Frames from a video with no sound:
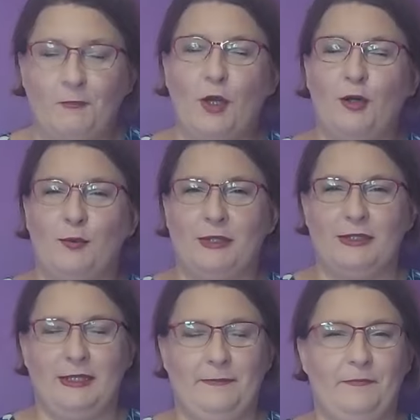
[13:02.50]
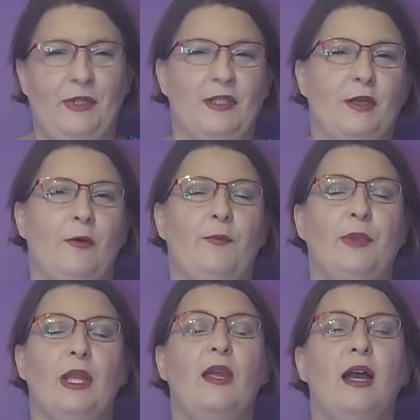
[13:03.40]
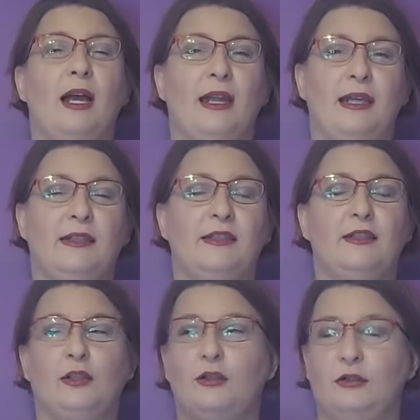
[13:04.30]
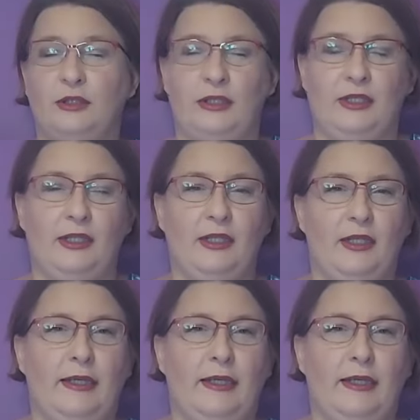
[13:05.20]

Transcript: almost done. So I hanged it on the